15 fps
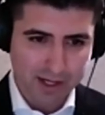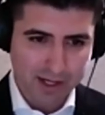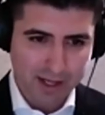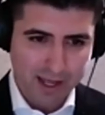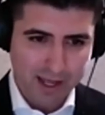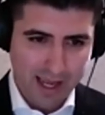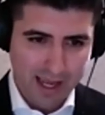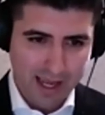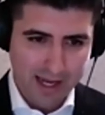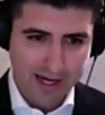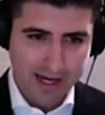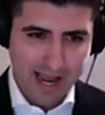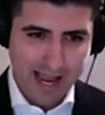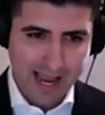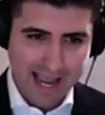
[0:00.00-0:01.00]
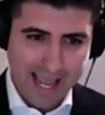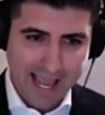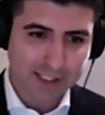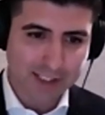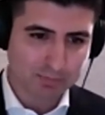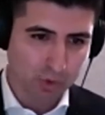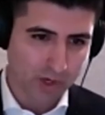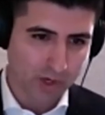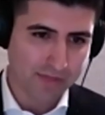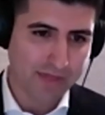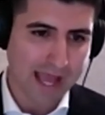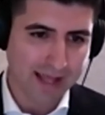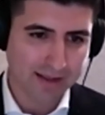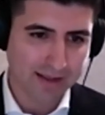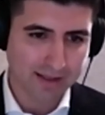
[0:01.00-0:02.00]
and I exported
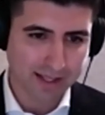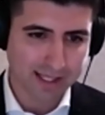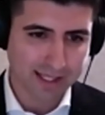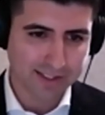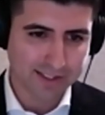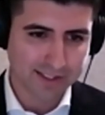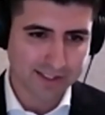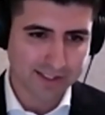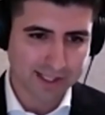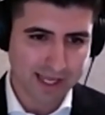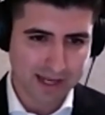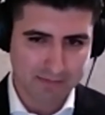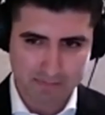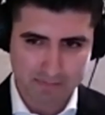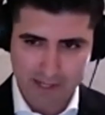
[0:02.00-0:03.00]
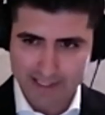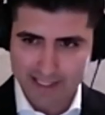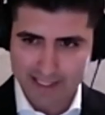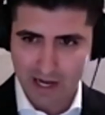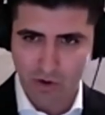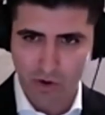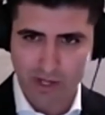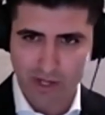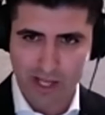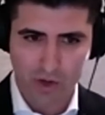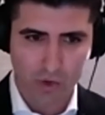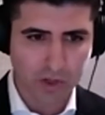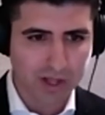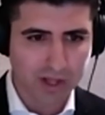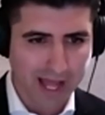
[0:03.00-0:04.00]
that list and picked out okay
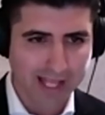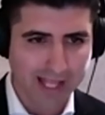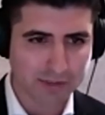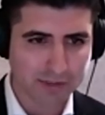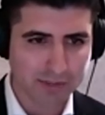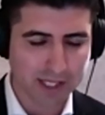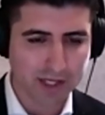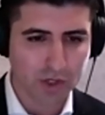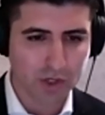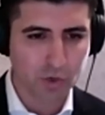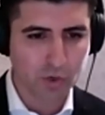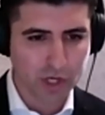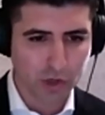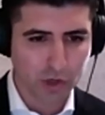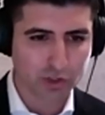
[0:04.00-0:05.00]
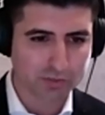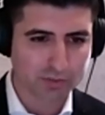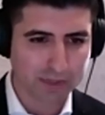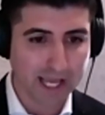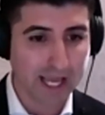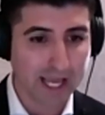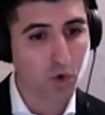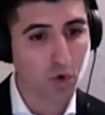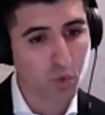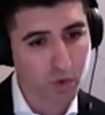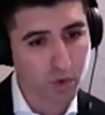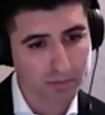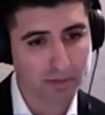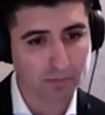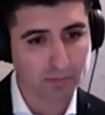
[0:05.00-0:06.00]
who likes me who knows me and who
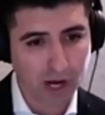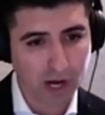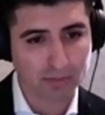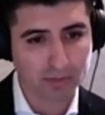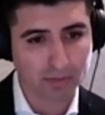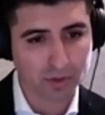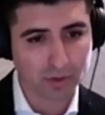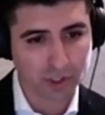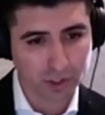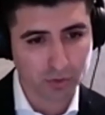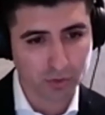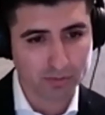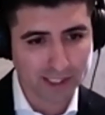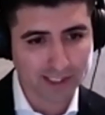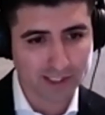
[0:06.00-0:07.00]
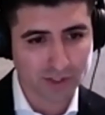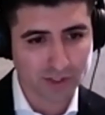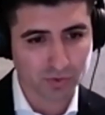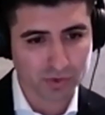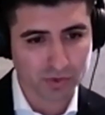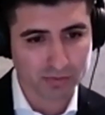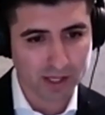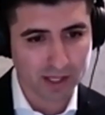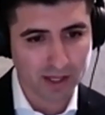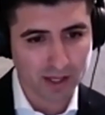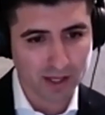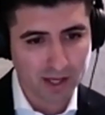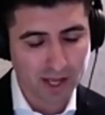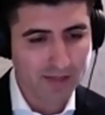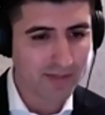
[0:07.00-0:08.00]
would be probable to do business with me
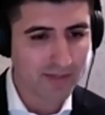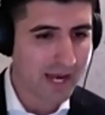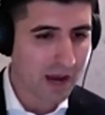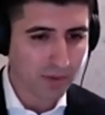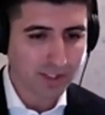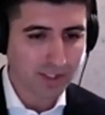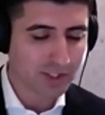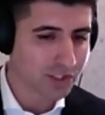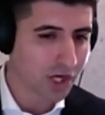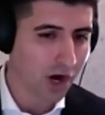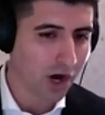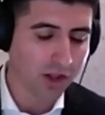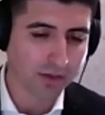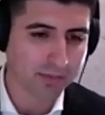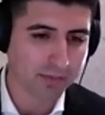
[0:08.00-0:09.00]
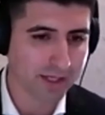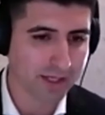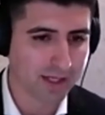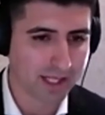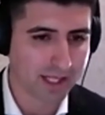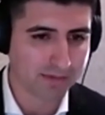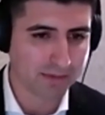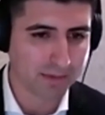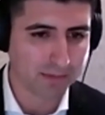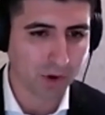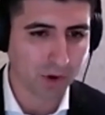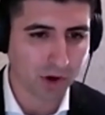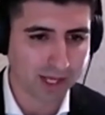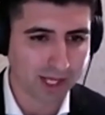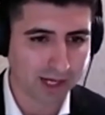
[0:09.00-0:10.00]
and then i would just call them and give them a
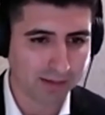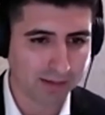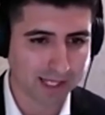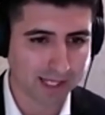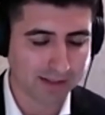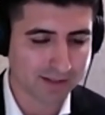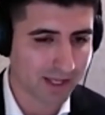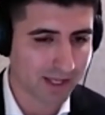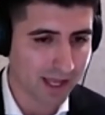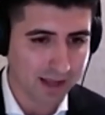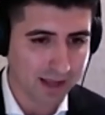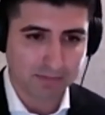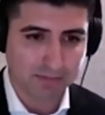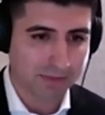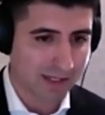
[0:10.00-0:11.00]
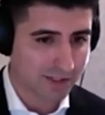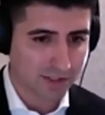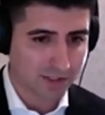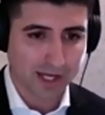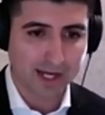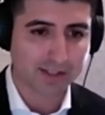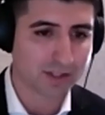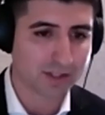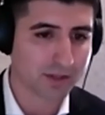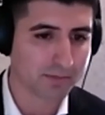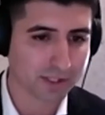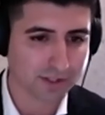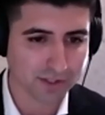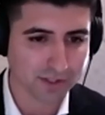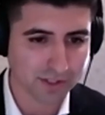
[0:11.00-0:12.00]
market update i'd say hey i just got into the
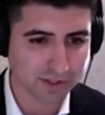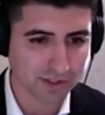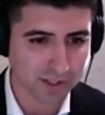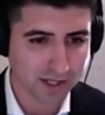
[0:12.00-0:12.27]
business